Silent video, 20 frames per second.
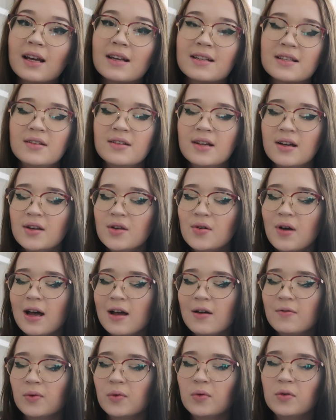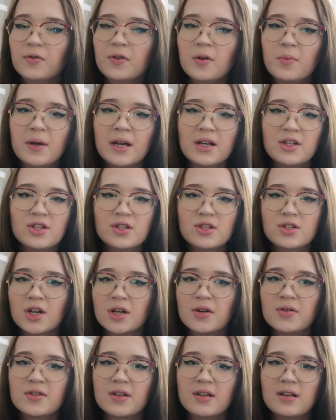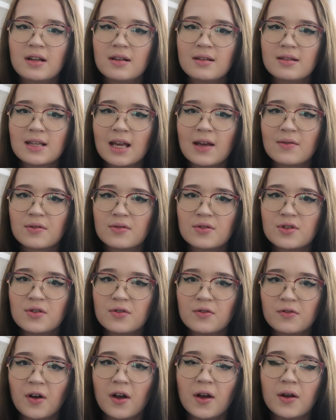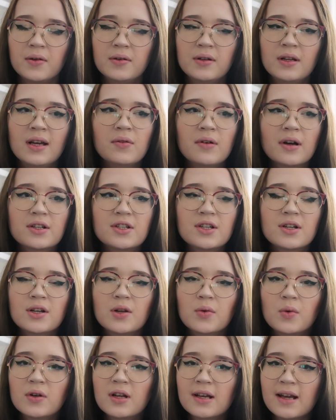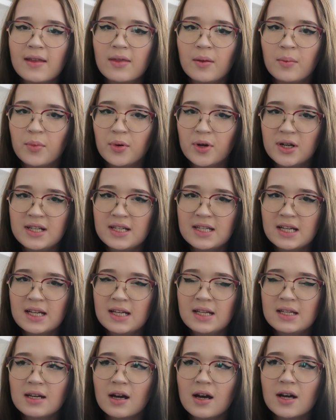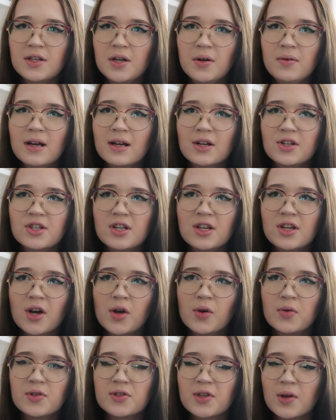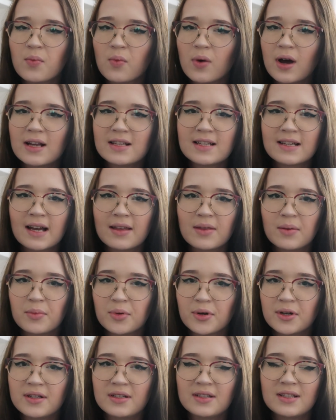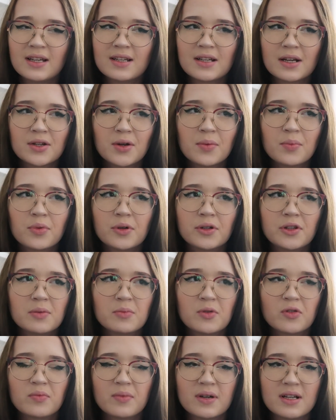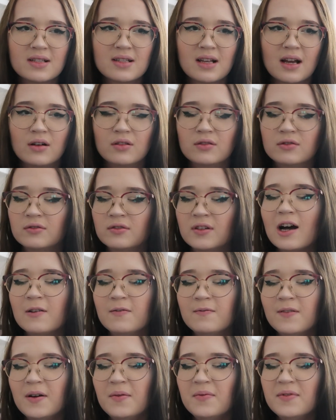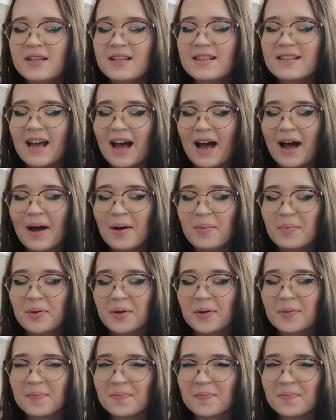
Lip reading: Okay, so now you have all of the pictures chosen and saved onto your phone. You're actually going to want to get them printed. I don't actually go somewhere to get them printed. I don't print them off myself. I found this app.